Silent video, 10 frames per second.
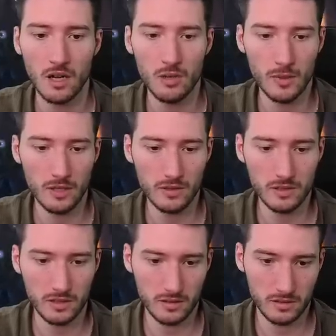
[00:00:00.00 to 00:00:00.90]

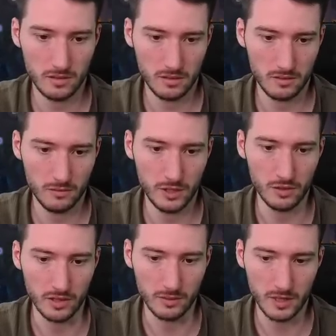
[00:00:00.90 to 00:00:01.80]
about we
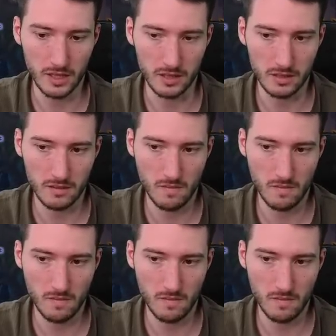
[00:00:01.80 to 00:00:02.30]
draw some cards?